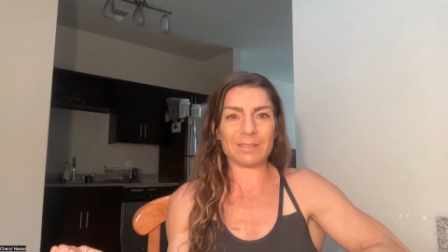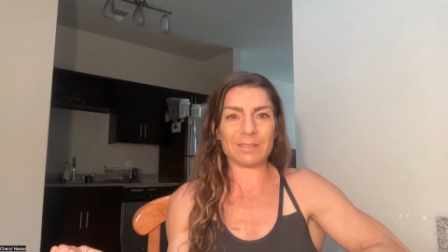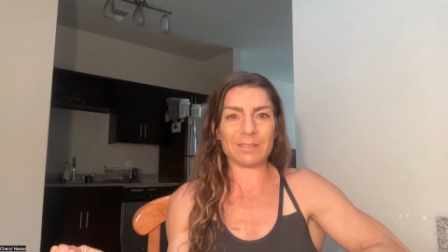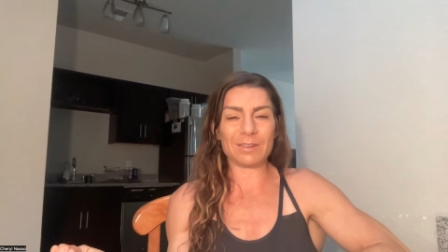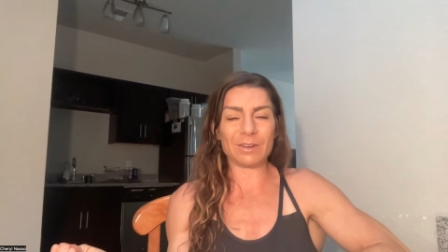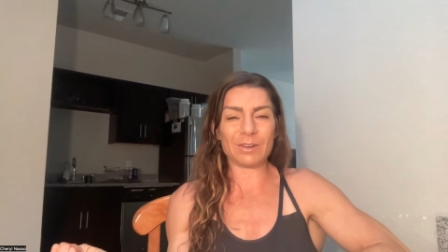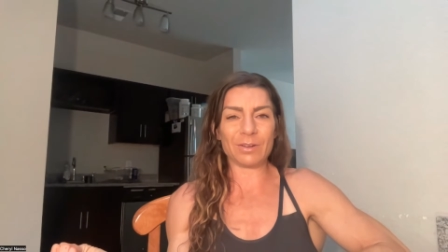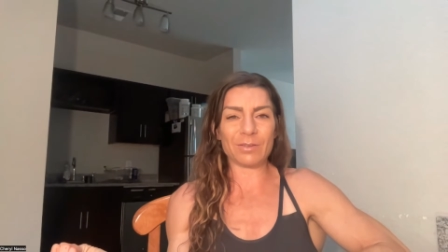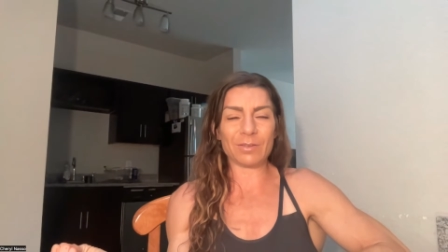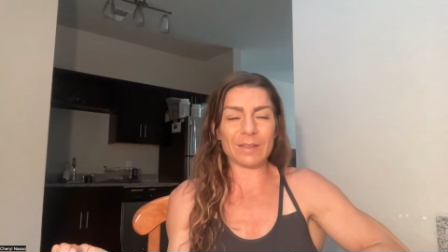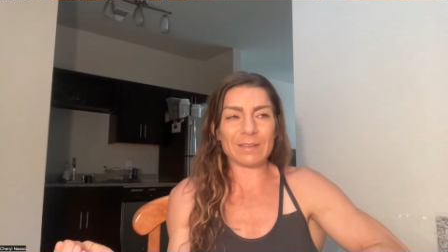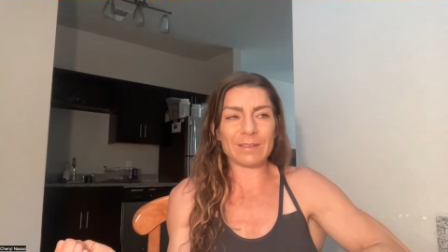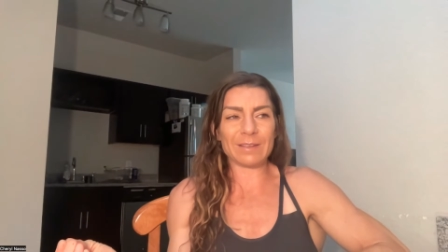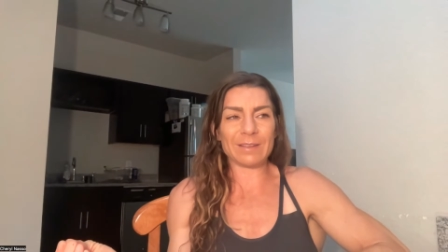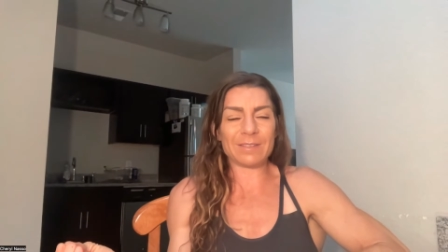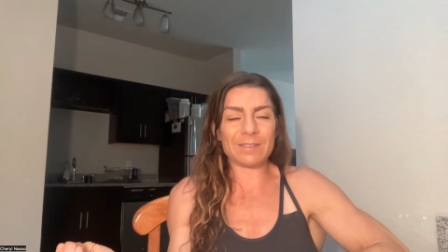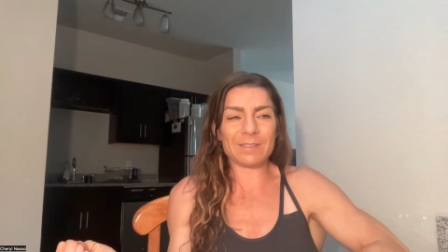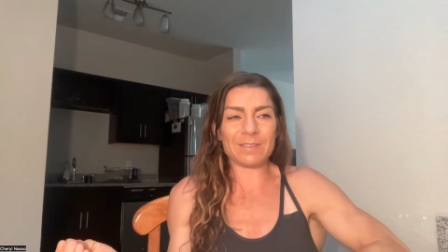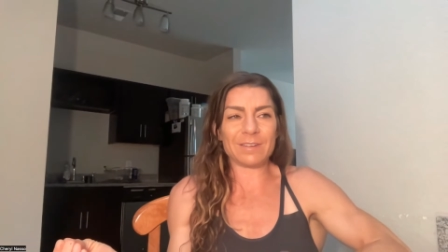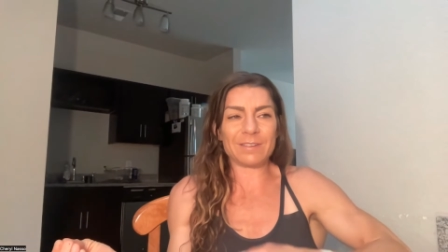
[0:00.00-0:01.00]
You know, like
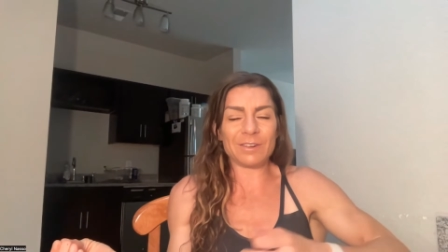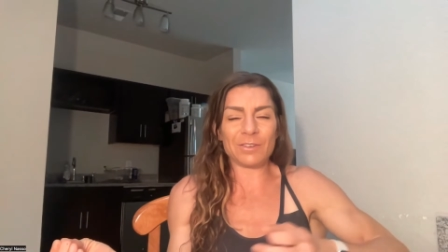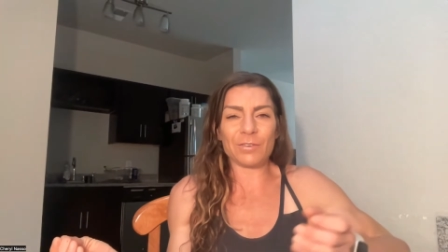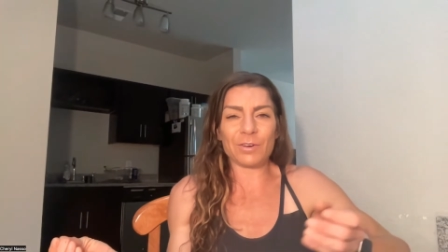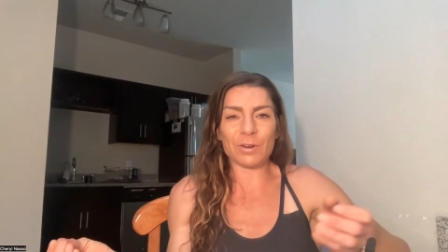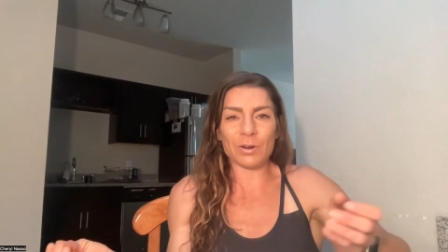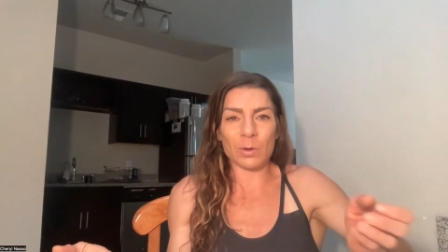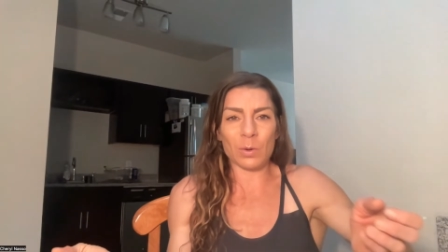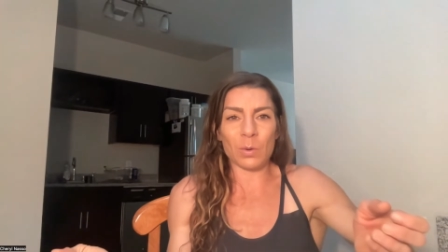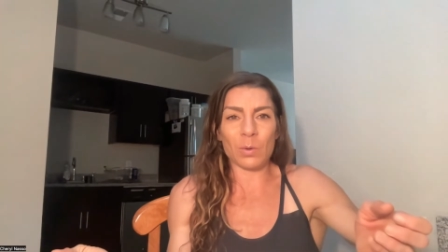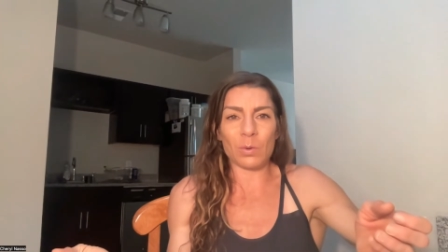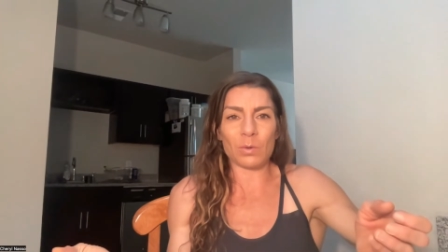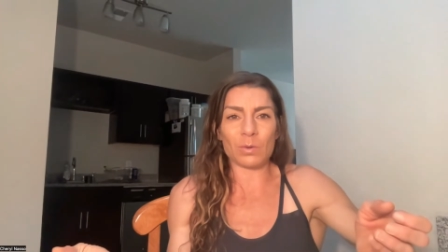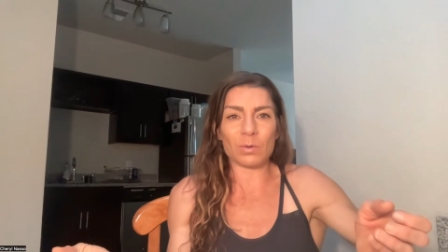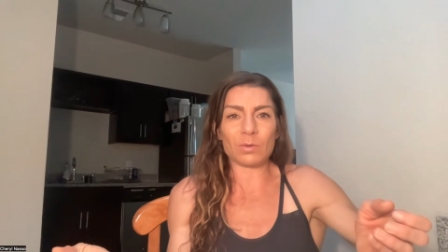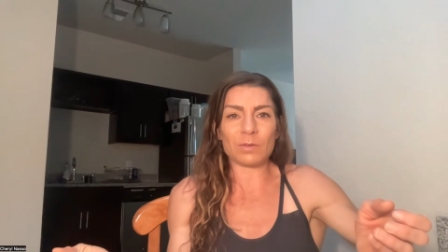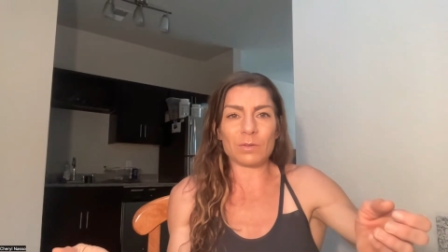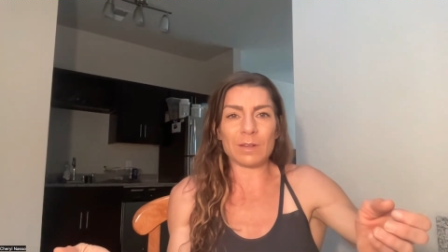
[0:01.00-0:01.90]
it's a different goal.